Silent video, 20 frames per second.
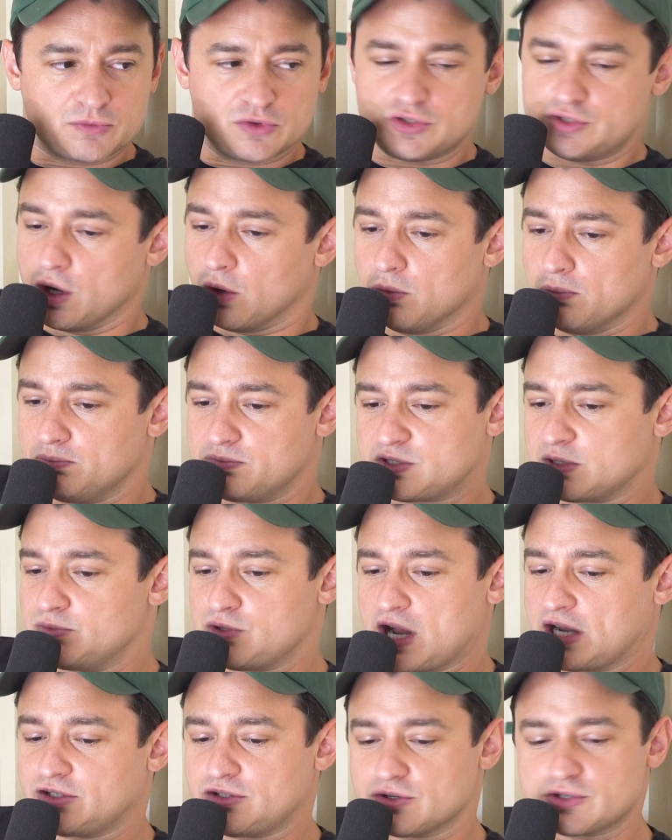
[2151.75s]
Don't
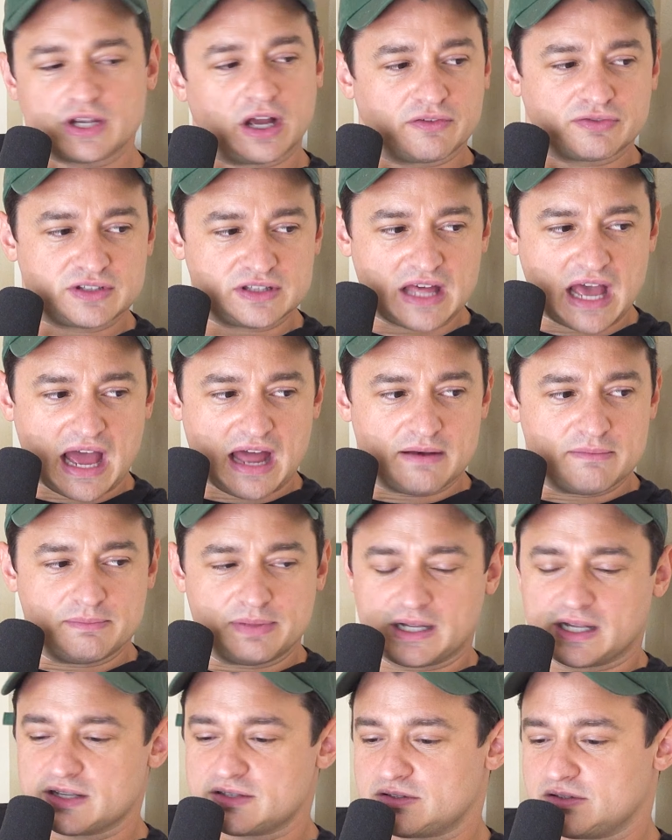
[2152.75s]
subject yourself to that.
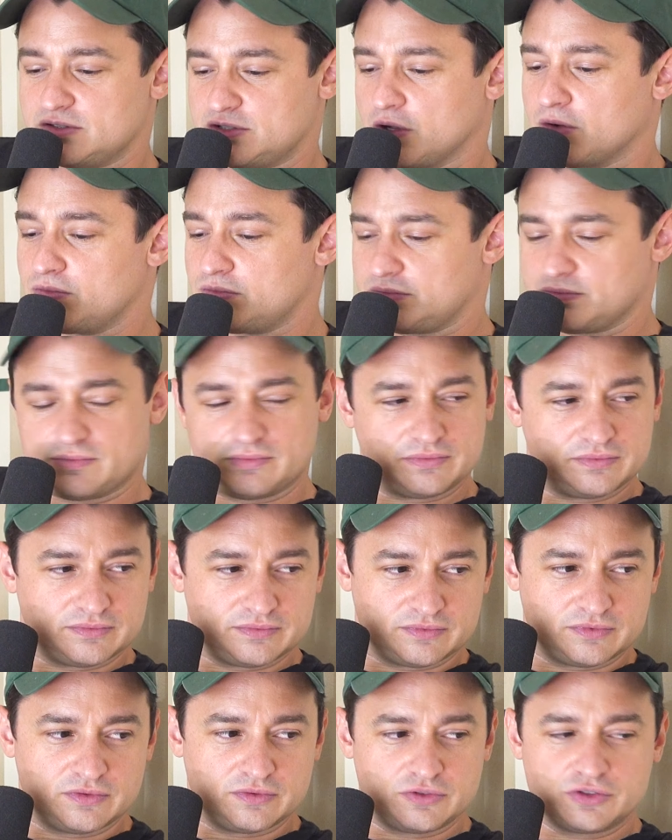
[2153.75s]
Because, don't, don't, don't
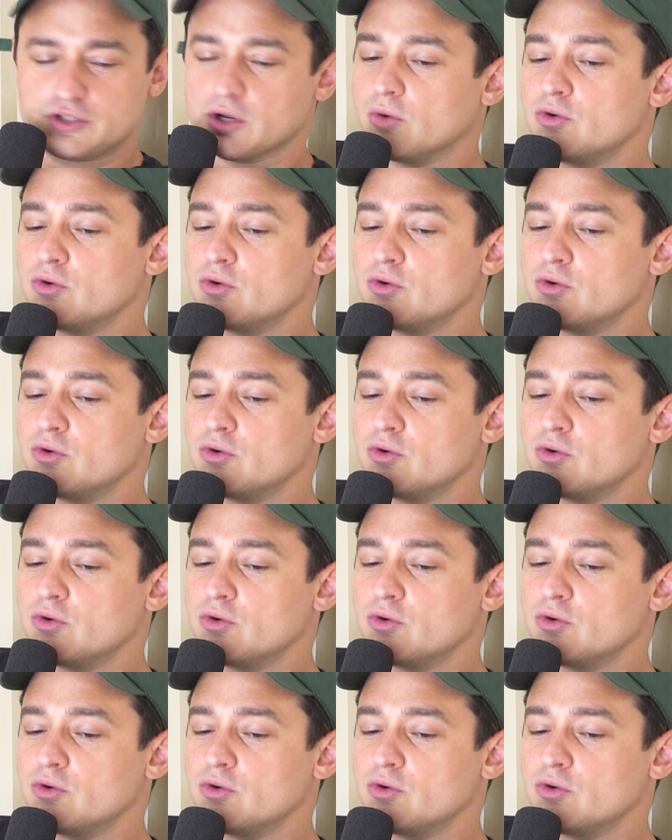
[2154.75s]
Sorry.